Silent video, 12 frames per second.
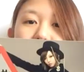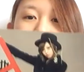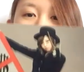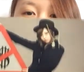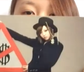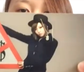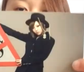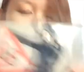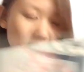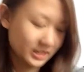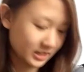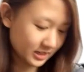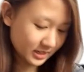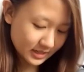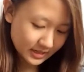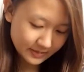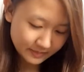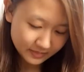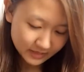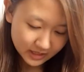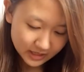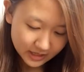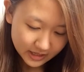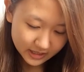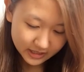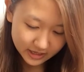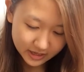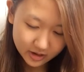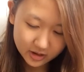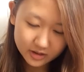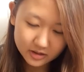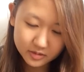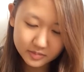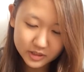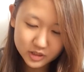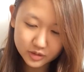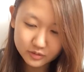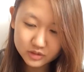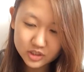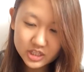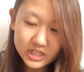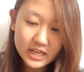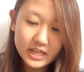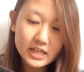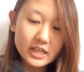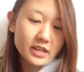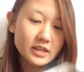A. And then I got another picture of Tia